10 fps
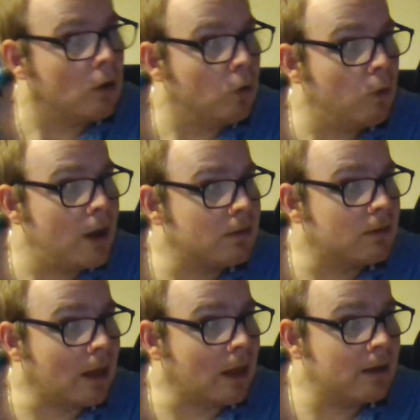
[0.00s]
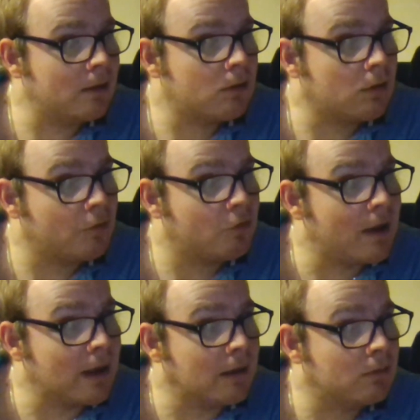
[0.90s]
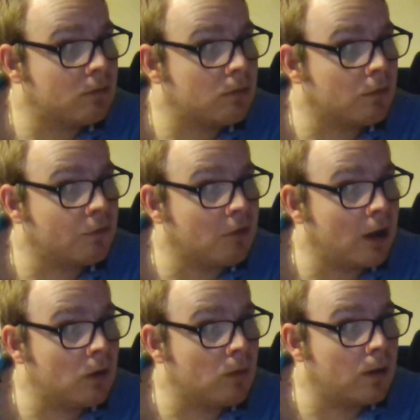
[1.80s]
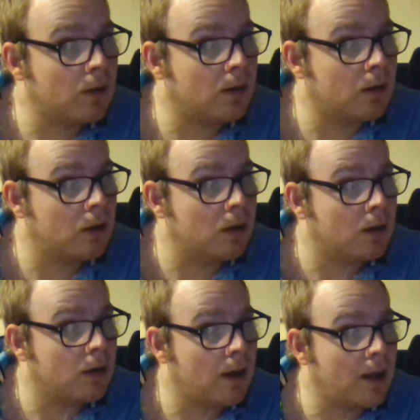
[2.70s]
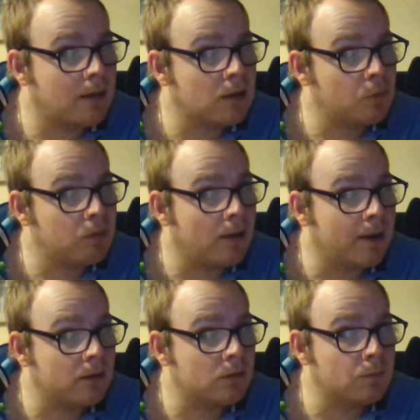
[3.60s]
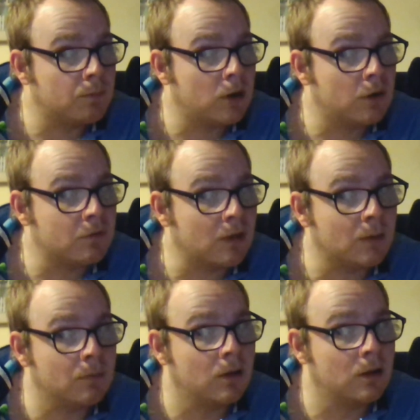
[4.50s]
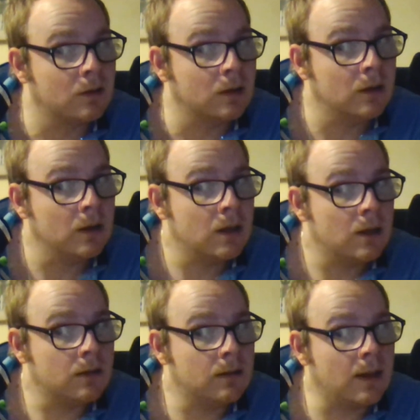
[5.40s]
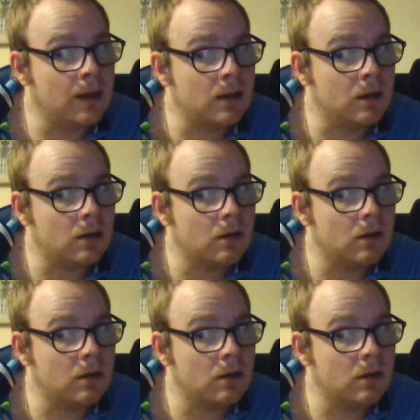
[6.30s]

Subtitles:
Wednesday's friends throw her a surprise birthday party. But